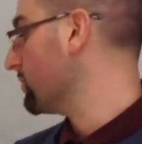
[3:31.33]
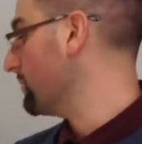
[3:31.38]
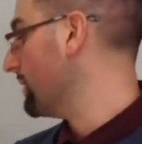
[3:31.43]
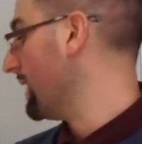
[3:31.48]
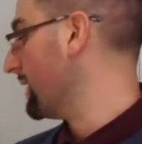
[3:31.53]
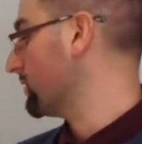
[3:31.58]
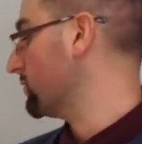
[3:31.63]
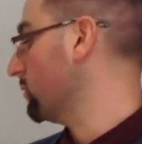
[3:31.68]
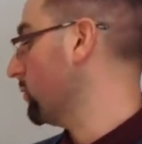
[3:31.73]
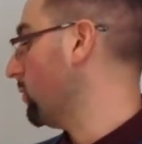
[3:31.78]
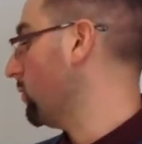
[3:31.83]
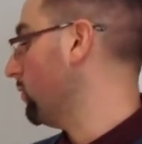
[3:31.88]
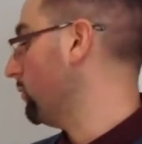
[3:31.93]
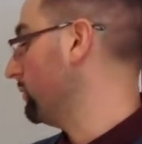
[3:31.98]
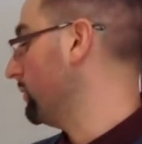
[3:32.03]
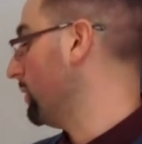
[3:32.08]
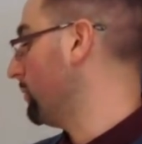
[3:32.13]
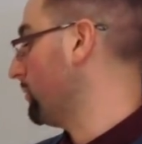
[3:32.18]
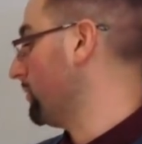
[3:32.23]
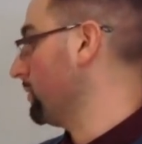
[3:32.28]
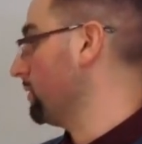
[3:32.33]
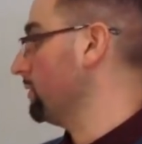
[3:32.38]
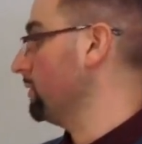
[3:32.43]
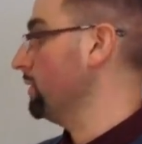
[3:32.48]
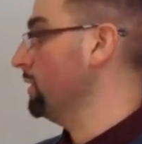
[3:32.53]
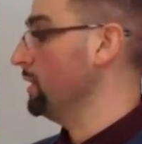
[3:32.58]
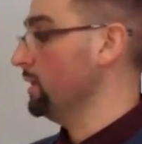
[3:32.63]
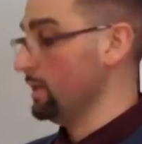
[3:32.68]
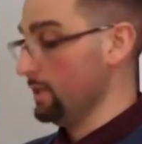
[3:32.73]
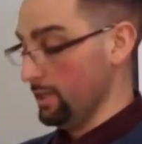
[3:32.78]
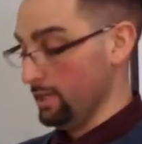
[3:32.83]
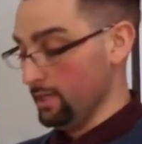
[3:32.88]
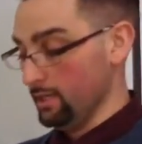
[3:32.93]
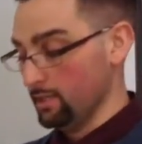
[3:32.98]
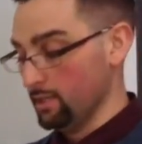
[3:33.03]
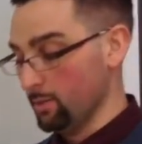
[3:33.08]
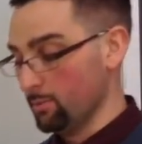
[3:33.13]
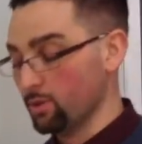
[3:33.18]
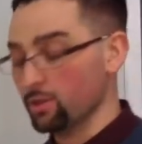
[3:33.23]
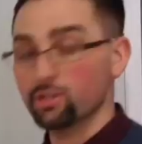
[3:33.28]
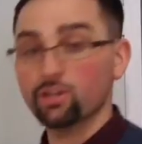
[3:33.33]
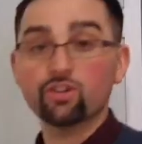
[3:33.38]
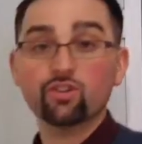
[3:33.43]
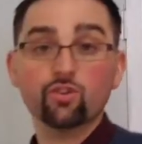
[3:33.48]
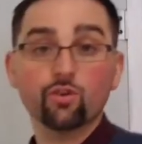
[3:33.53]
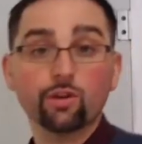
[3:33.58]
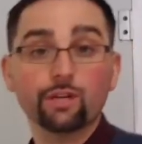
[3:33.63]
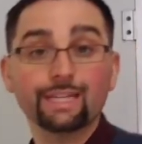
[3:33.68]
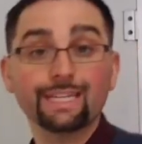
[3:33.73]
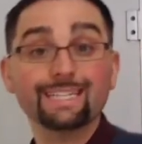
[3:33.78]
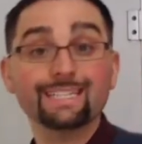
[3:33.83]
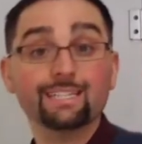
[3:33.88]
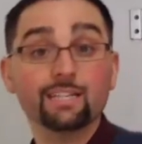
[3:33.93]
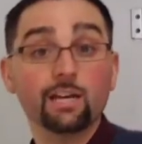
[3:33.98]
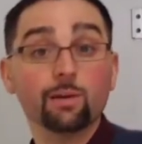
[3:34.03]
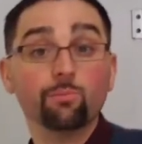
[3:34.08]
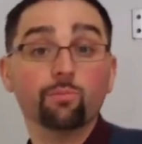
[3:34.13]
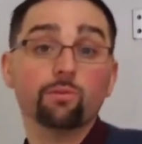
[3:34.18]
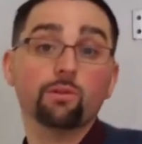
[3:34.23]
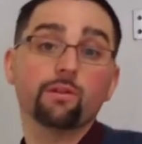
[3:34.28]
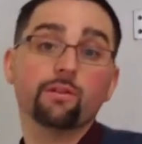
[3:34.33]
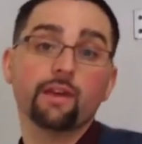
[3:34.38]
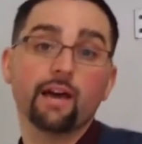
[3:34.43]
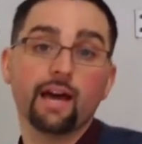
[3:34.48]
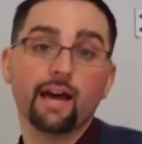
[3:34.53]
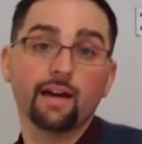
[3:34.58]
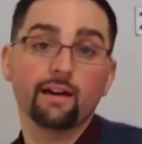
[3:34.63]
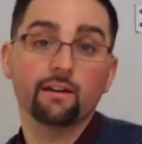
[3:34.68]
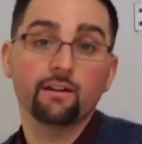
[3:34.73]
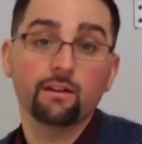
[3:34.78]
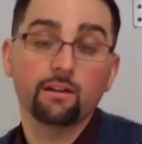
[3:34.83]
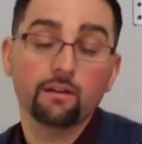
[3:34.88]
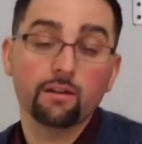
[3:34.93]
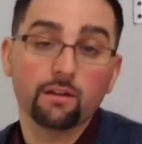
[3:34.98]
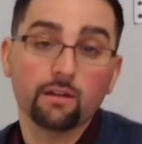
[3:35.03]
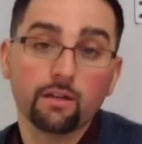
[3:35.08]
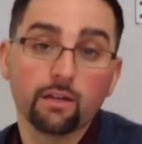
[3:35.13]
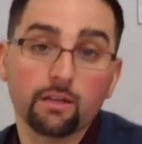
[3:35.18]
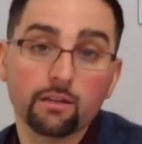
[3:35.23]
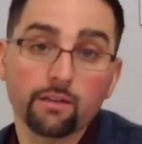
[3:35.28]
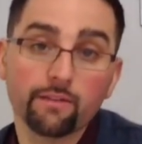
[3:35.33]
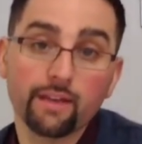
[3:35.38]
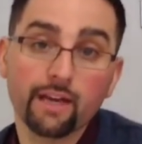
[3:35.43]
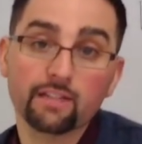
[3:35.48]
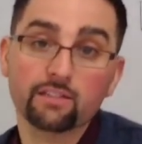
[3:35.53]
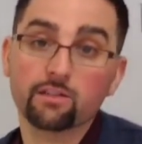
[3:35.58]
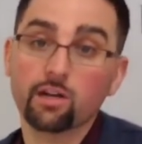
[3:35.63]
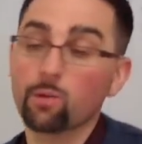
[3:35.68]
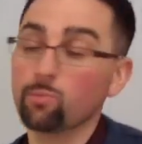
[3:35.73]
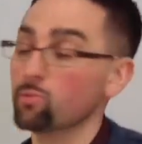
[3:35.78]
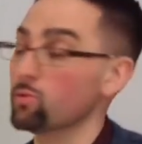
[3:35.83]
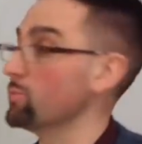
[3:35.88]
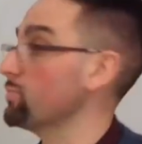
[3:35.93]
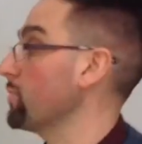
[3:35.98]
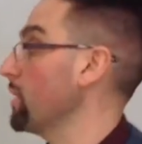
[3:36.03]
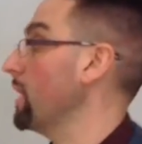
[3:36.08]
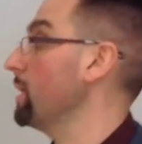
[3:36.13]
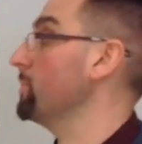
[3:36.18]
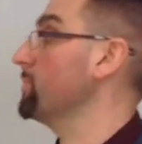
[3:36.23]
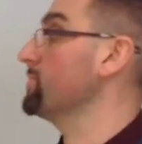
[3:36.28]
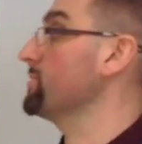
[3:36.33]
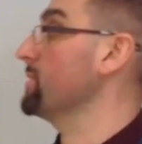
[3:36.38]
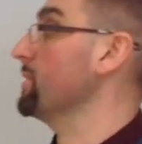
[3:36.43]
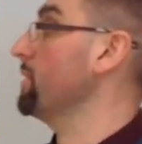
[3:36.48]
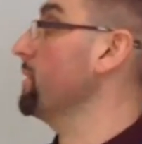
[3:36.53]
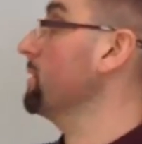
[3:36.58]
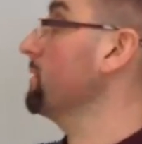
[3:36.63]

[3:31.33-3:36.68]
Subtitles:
you back to a whole number. And I'm going to show you an example of that in the next couple of problems here.